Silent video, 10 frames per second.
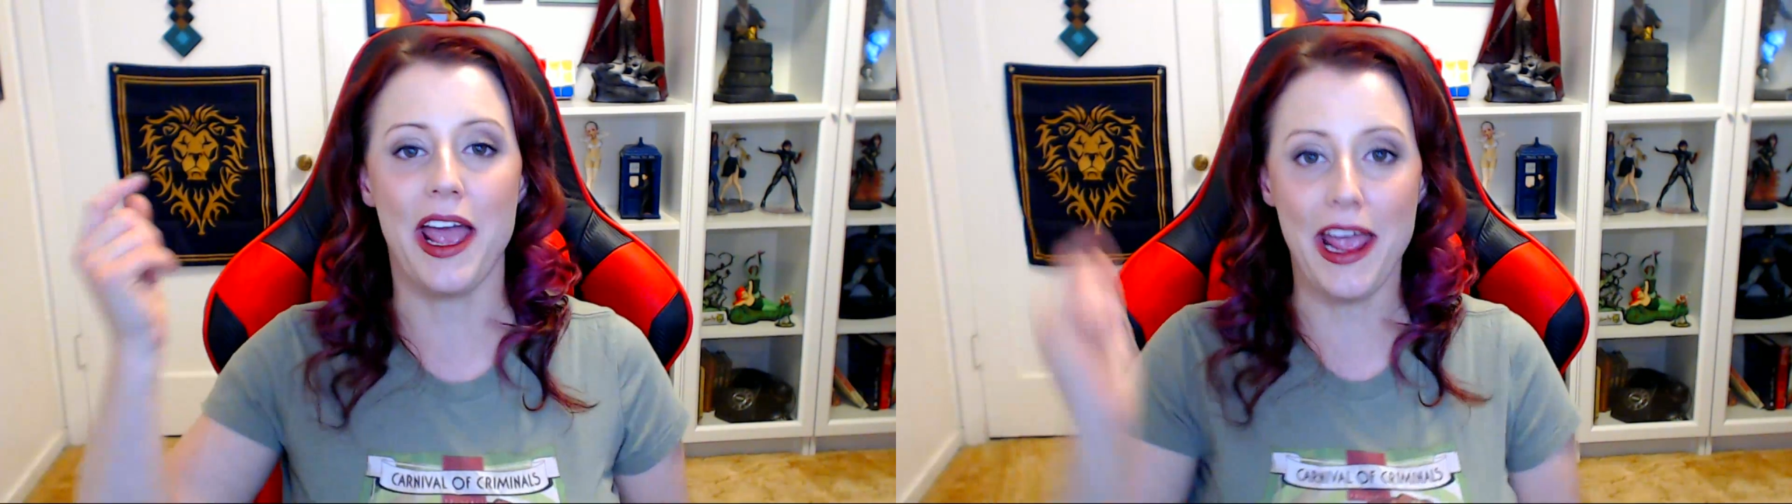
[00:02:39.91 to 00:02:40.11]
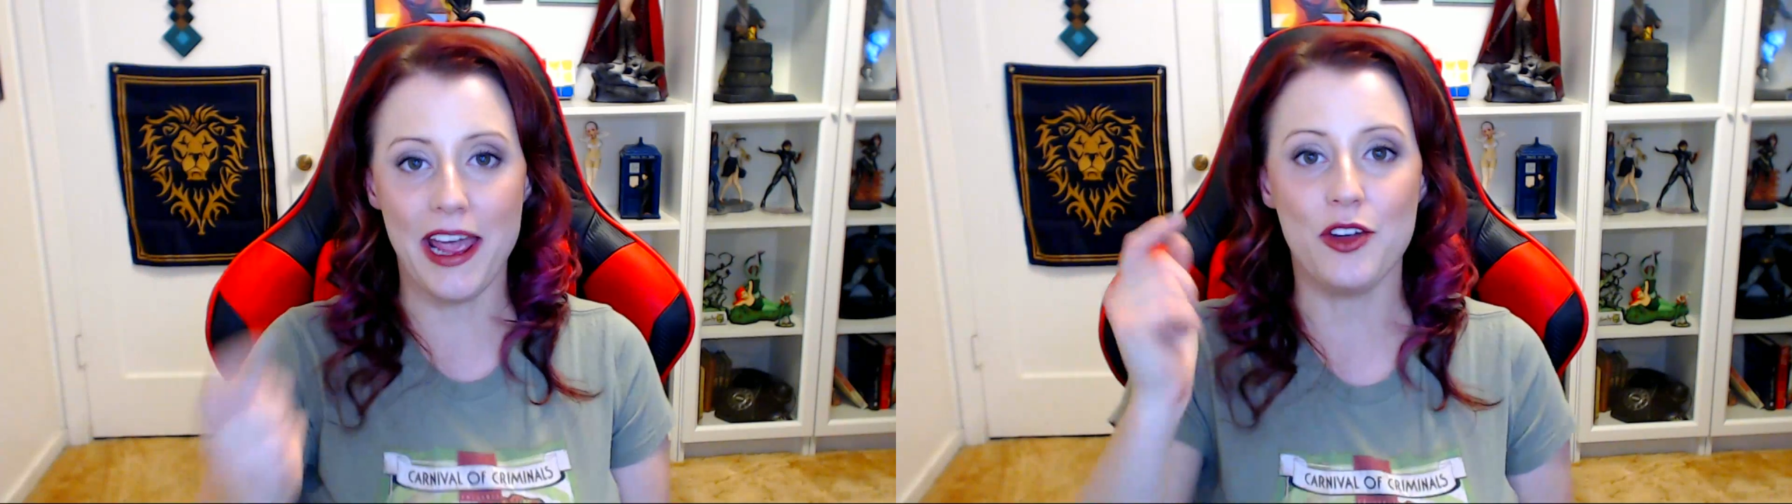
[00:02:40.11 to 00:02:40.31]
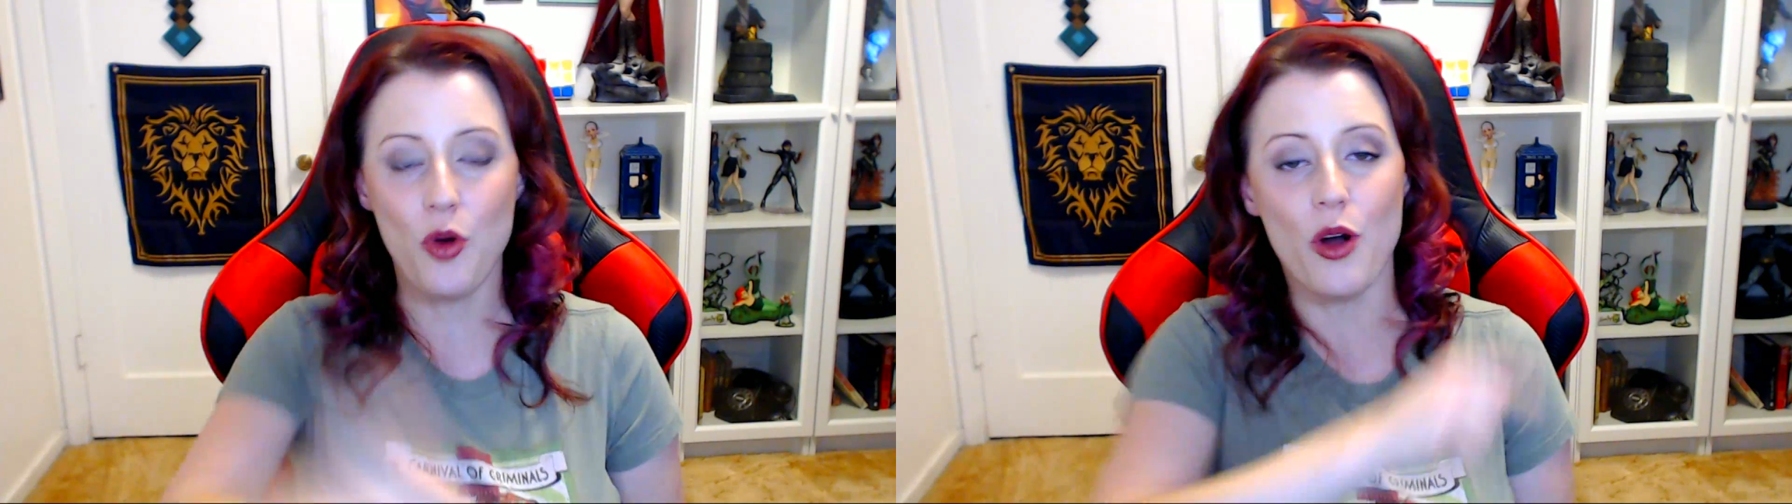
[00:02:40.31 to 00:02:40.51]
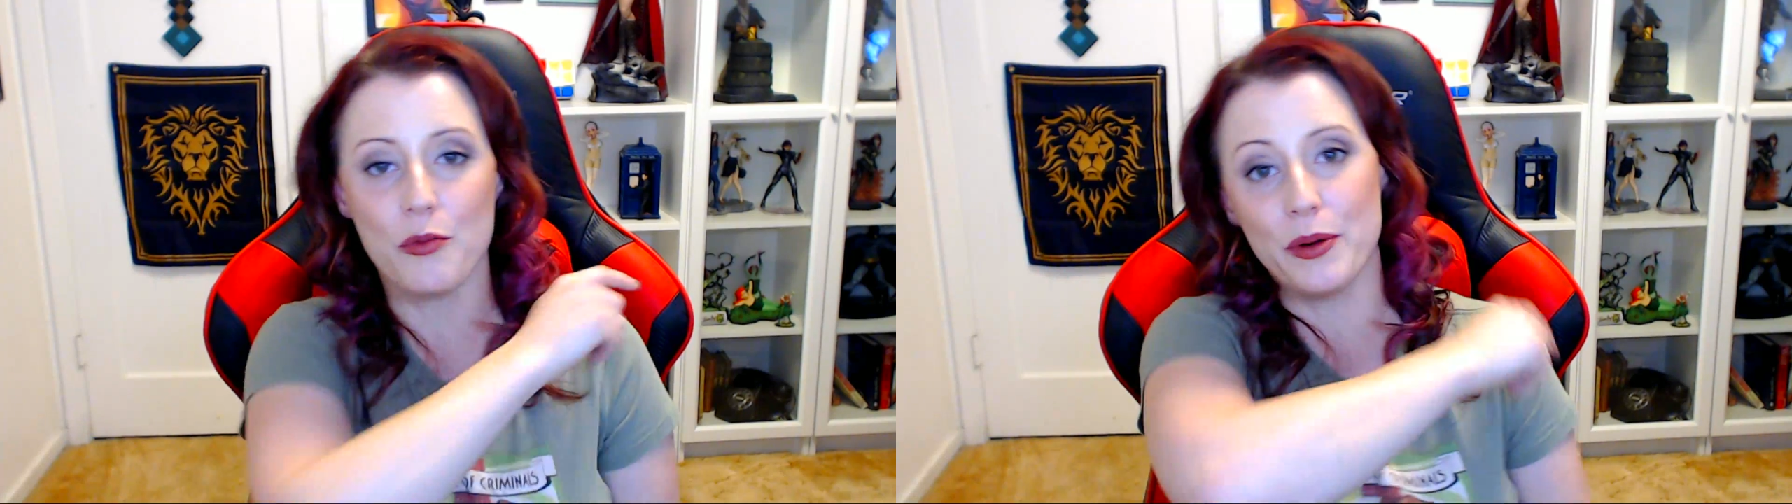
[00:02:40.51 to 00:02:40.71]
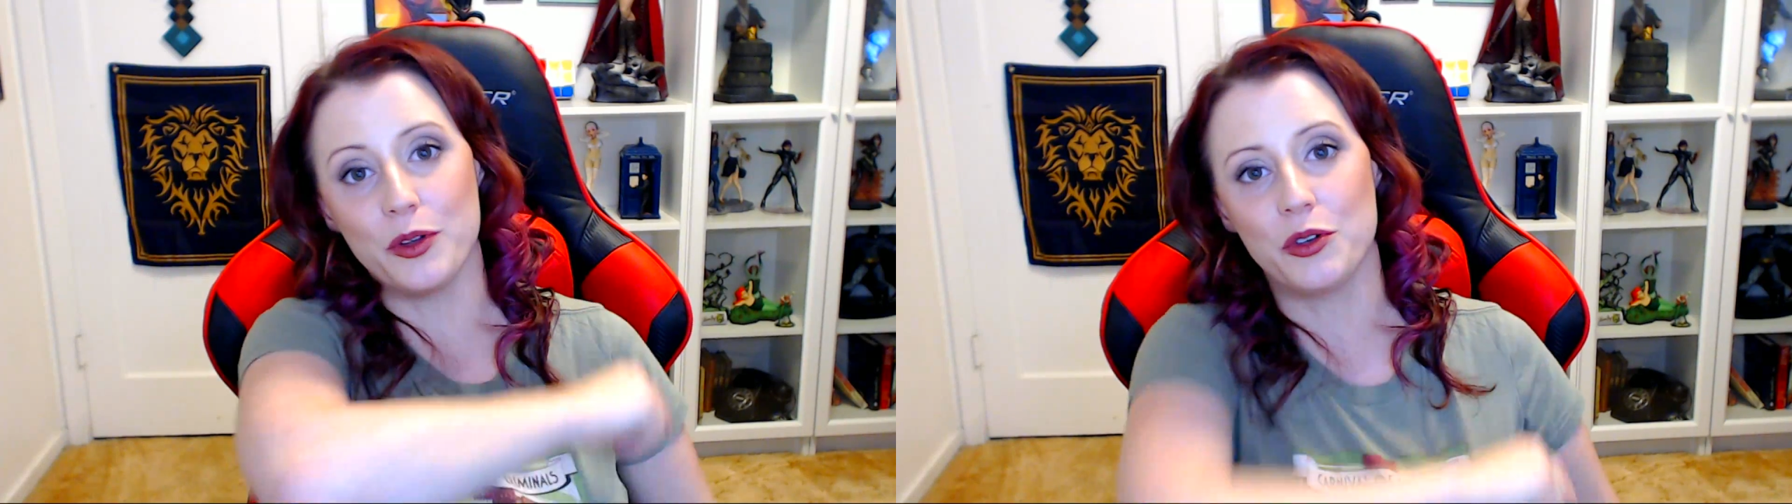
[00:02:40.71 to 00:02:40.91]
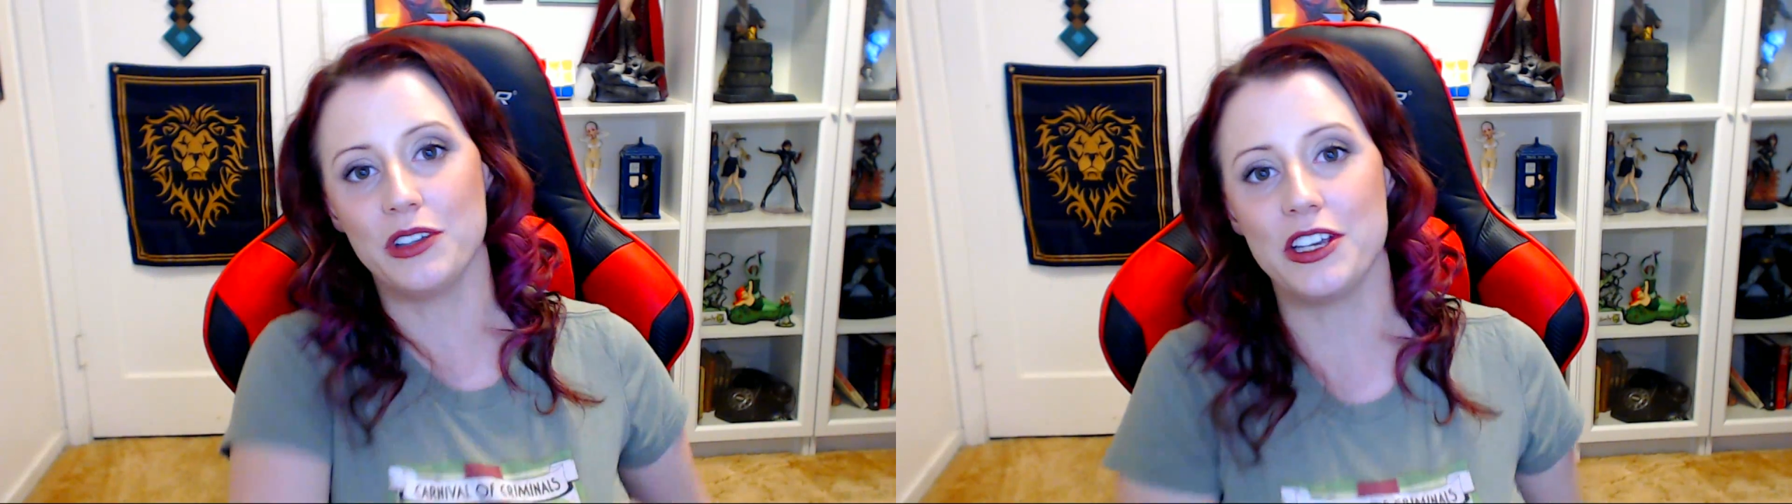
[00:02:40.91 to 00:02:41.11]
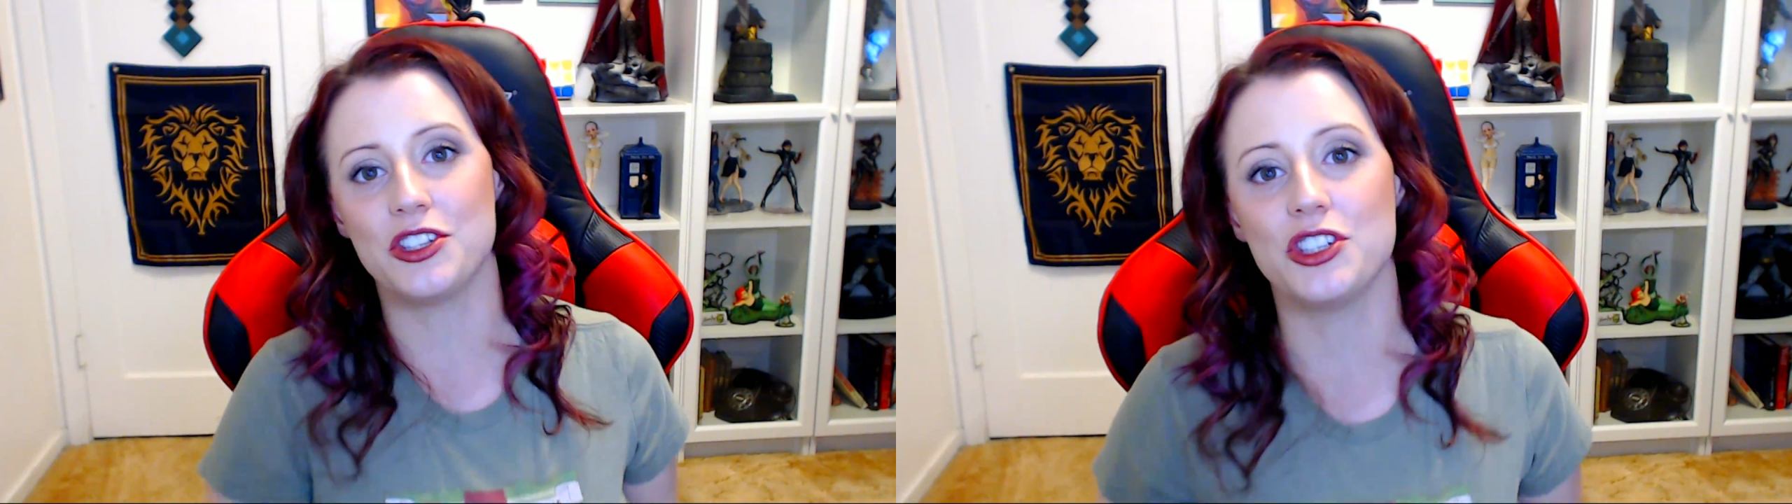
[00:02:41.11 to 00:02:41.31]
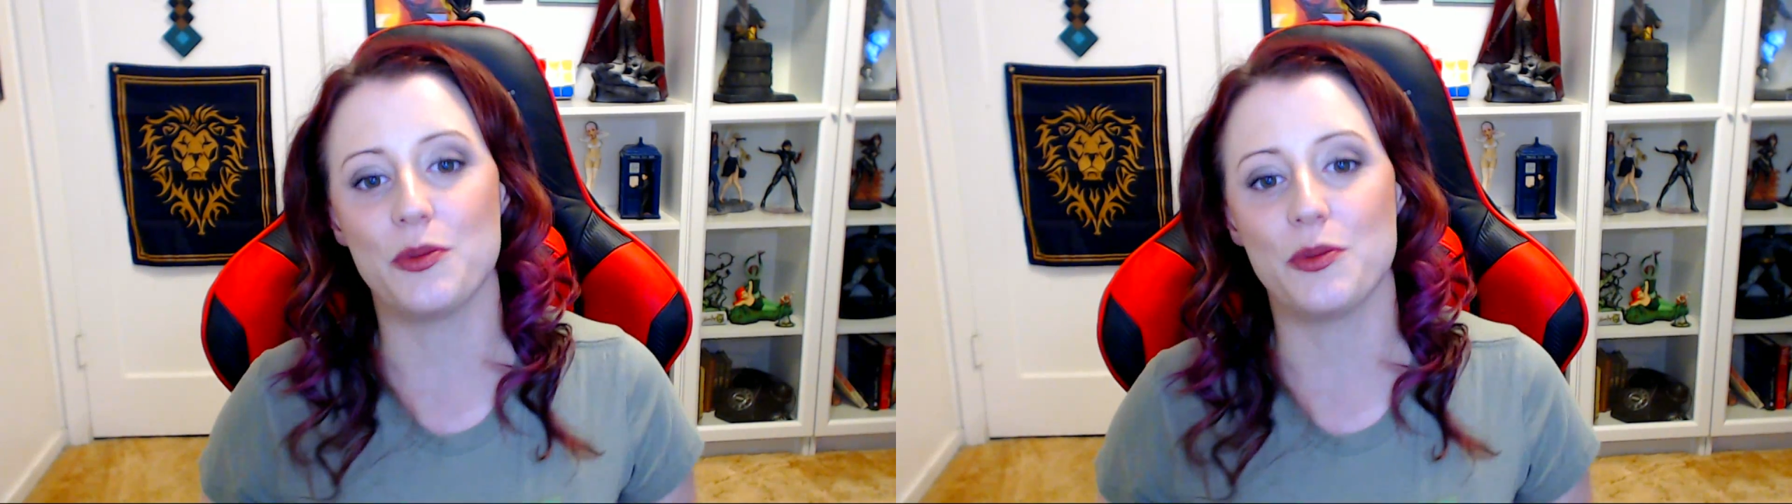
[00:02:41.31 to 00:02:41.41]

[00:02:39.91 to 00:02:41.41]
and or build a relationship